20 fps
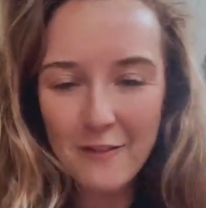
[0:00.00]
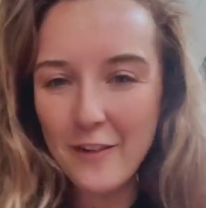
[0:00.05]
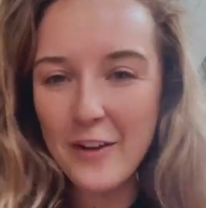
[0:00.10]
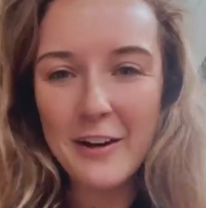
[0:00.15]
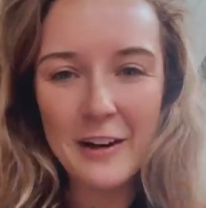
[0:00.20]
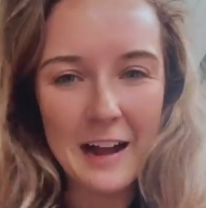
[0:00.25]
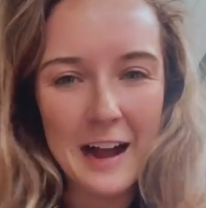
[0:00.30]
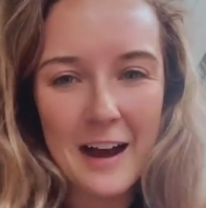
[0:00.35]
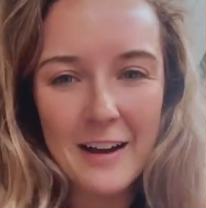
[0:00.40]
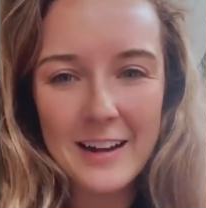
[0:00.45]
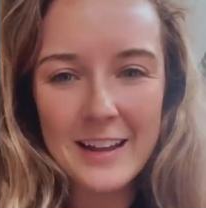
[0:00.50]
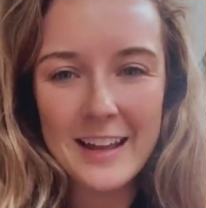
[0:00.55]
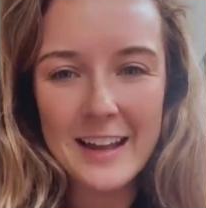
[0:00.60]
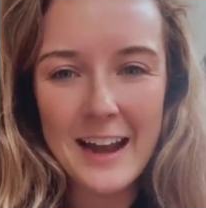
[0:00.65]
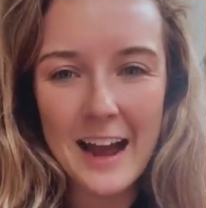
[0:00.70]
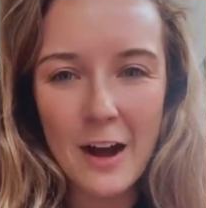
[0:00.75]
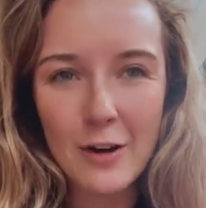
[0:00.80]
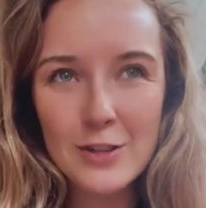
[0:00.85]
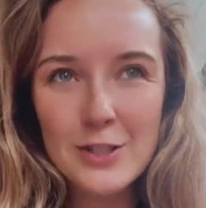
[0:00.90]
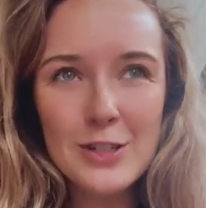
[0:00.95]
and figure out how to
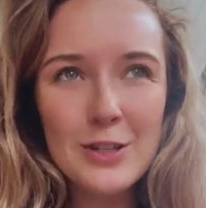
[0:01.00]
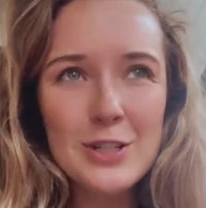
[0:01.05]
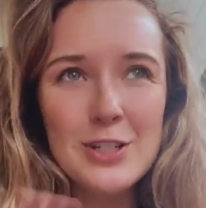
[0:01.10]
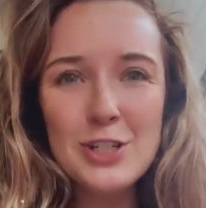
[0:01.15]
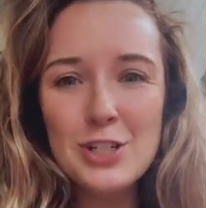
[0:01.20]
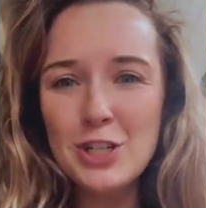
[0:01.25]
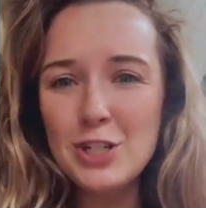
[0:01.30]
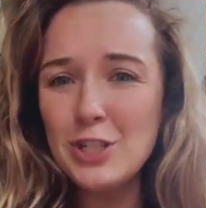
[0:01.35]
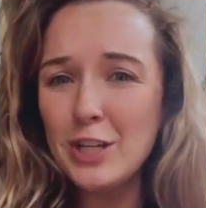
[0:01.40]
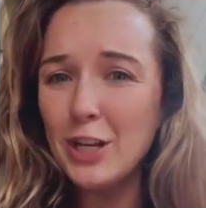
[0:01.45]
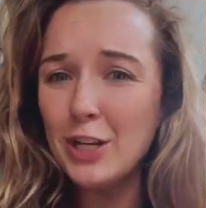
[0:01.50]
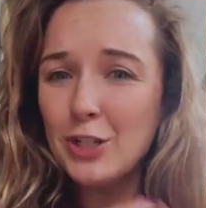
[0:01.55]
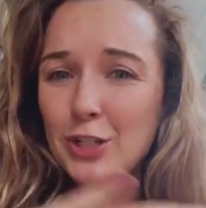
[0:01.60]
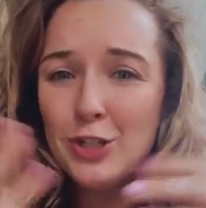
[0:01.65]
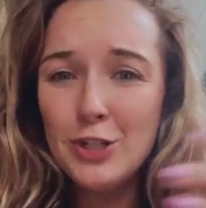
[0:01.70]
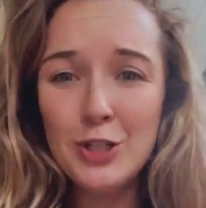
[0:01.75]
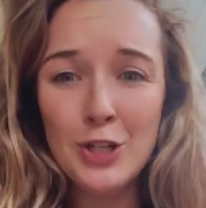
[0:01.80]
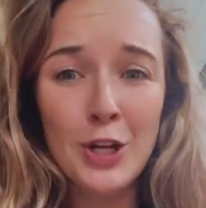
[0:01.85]
get out. So it's just like